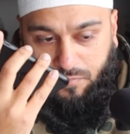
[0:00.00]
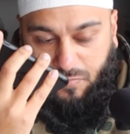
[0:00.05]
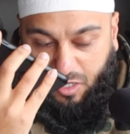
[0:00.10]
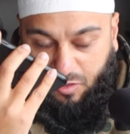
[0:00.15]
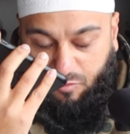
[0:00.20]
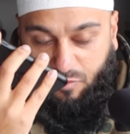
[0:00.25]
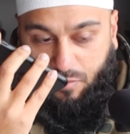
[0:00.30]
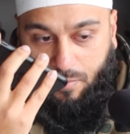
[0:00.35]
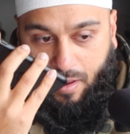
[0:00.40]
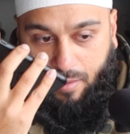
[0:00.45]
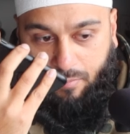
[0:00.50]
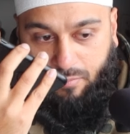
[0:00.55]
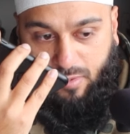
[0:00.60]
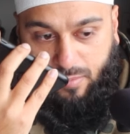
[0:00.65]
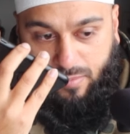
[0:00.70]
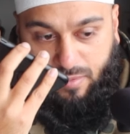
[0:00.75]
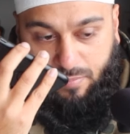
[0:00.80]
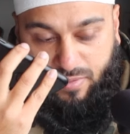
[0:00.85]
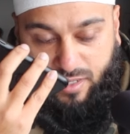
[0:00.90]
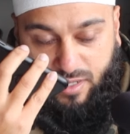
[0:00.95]
You
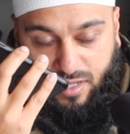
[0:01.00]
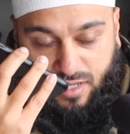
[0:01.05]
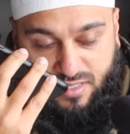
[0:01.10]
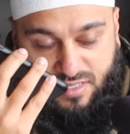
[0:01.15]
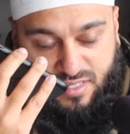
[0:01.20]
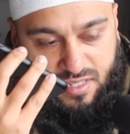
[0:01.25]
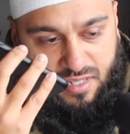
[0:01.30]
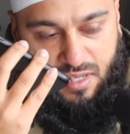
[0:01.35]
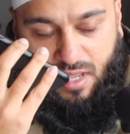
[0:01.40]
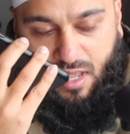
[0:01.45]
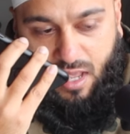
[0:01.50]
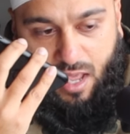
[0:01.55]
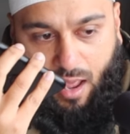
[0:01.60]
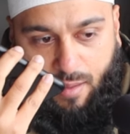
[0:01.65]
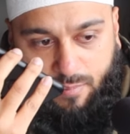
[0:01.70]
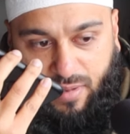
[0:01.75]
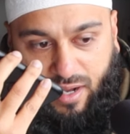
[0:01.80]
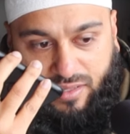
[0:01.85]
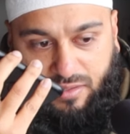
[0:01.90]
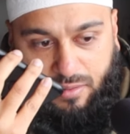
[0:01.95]
remember me because
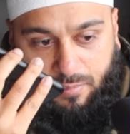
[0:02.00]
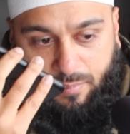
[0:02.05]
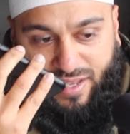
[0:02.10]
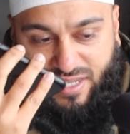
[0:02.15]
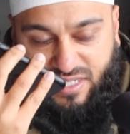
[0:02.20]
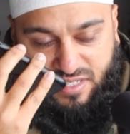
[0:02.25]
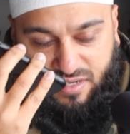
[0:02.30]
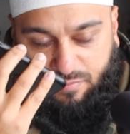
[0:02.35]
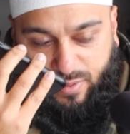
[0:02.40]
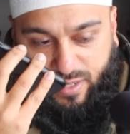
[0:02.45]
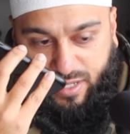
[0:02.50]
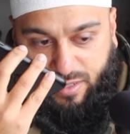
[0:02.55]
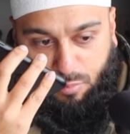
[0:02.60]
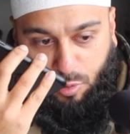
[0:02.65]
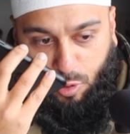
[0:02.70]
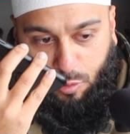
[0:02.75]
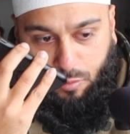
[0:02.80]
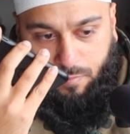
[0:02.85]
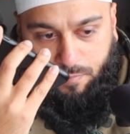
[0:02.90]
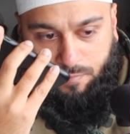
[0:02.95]
I'm not the best of
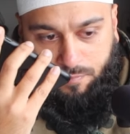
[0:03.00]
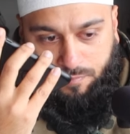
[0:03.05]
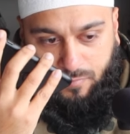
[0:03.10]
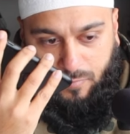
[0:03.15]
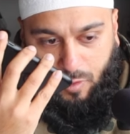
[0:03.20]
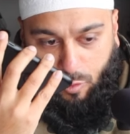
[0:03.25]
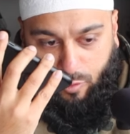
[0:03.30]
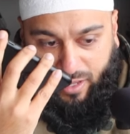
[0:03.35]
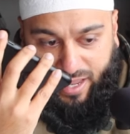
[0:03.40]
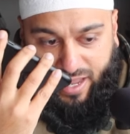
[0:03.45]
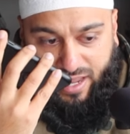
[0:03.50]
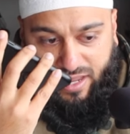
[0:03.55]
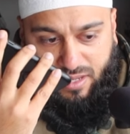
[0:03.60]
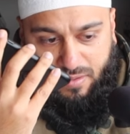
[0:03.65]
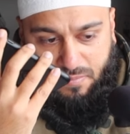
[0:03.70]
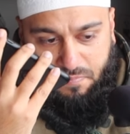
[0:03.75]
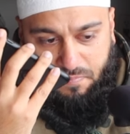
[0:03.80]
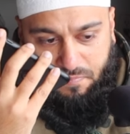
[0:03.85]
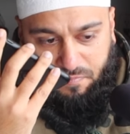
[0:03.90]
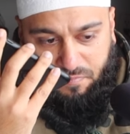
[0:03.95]
people. Okay?
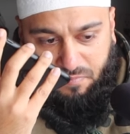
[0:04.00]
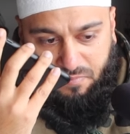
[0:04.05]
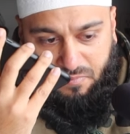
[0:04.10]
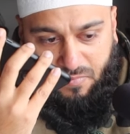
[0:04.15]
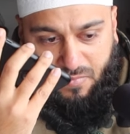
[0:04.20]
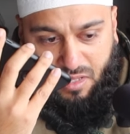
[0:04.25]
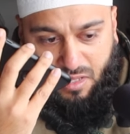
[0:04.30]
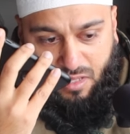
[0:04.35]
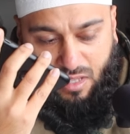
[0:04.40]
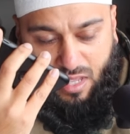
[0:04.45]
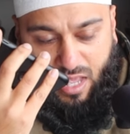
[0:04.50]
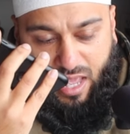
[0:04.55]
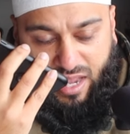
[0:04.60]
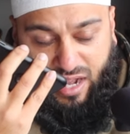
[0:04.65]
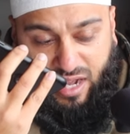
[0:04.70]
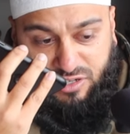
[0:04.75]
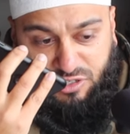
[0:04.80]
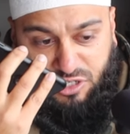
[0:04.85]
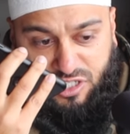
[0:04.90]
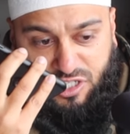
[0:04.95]

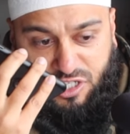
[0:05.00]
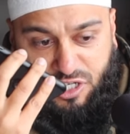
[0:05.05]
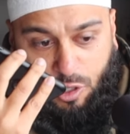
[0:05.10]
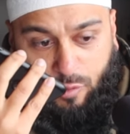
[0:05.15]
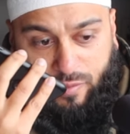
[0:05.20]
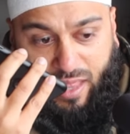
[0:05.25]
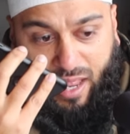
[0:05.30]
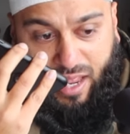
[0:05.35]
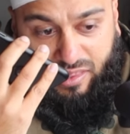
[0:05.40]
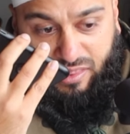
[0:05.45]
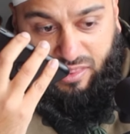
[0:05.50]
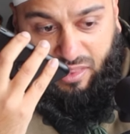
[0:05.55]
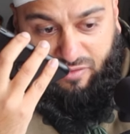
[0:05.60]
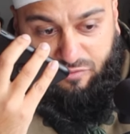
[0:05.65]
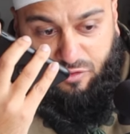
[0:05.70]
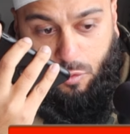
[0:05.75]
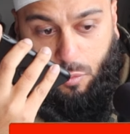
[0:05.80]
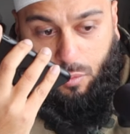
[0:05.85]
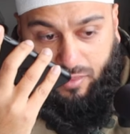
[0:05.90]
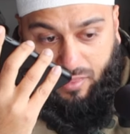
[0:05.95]
And I just know that I
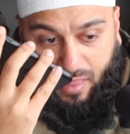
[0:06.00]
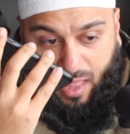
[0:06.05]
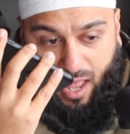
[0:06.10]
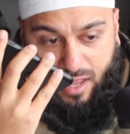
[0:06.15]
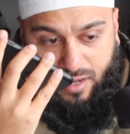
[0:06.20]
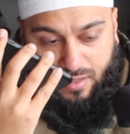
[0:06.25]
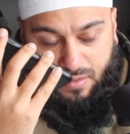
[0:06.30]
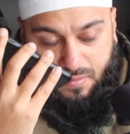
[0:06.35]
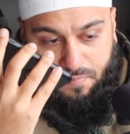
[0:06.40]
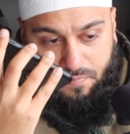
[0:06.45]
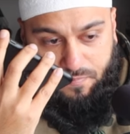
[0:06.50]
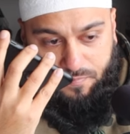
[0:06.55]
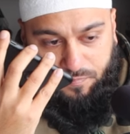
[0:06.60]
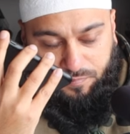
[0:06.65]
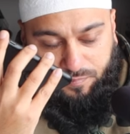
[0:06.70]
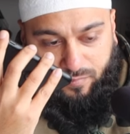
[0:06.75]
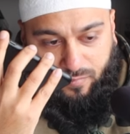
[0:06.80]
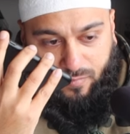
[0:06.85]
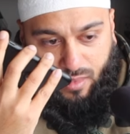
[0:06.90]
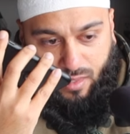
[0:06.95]
love you a lot.
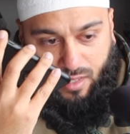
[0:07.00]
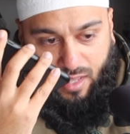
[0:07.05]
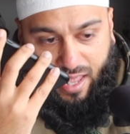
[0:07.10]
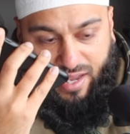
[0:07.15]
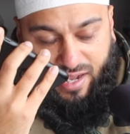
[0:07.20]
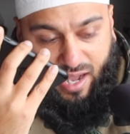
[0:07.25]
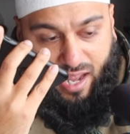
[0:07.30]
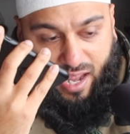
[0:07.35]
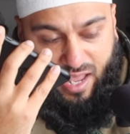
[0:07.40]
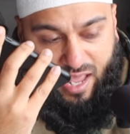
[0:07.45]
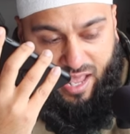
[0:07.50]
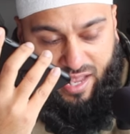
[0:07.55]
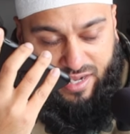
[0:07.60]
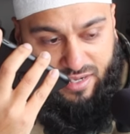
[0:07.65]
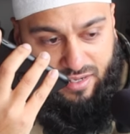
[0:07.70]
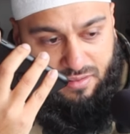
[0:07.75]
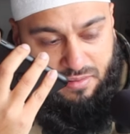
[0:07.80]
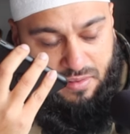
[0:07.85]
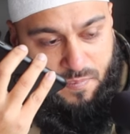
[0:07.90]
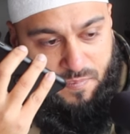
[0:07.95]
And
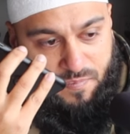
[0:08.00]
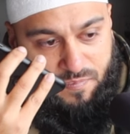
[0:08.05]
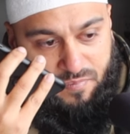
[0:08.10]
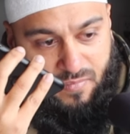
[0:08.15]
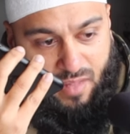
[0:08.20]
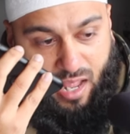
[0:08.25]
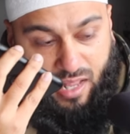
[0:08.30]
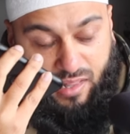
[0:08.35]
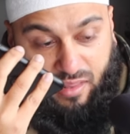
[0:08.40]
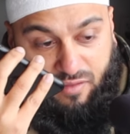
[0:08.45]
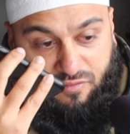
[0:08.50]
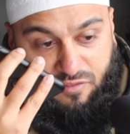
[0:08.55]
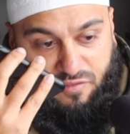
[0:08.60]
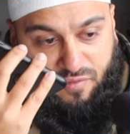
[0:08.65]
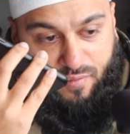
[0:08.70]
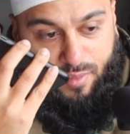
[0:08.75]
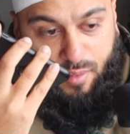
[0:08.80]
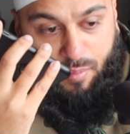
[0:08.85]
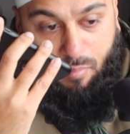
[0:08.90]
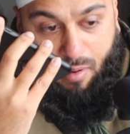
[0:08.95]
and I love you
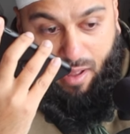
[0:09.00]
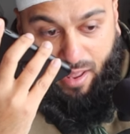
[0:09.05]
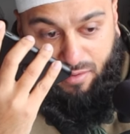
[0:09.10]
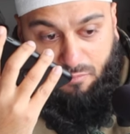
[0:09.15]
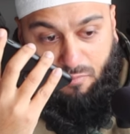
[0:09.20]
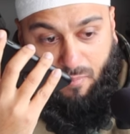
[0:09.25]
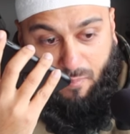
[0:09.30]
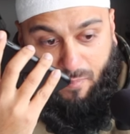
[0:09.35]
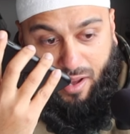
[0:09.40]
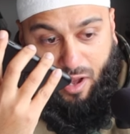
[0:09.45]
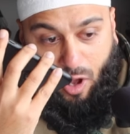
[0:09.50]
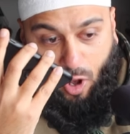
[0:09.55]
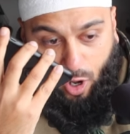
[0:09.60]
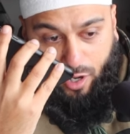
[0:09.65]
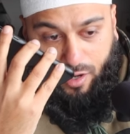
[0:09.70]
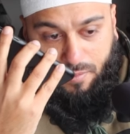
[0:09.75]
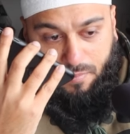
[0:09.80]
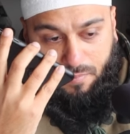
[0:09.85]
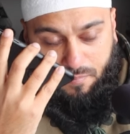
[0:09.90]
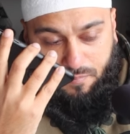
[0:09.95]
from the bottom of my
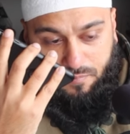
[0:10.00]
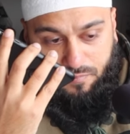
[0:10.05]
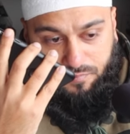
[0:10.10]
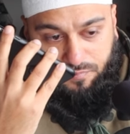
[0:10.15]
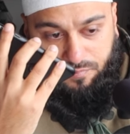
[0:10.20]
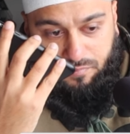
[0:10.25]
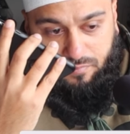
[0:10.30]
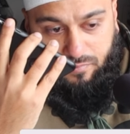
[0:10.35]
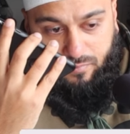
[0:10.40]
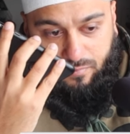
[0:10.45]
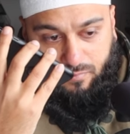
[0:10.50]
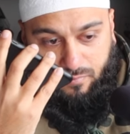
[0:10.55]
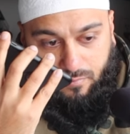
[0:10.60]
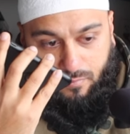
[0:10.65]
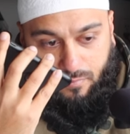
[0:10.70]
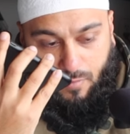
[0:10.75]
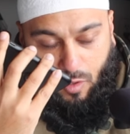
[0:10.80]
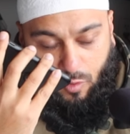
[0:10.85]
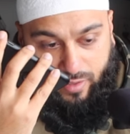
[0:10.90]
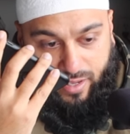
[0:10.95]
heart.
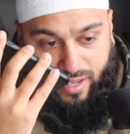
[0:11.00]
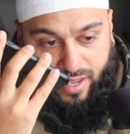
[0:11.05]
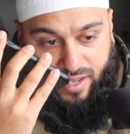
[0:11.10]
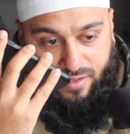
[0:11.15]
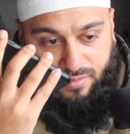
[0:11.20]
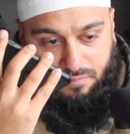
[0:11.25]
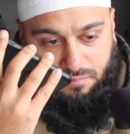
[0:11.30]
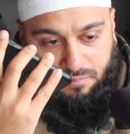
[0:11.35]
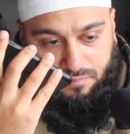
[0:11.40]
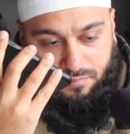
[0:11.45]
Okay?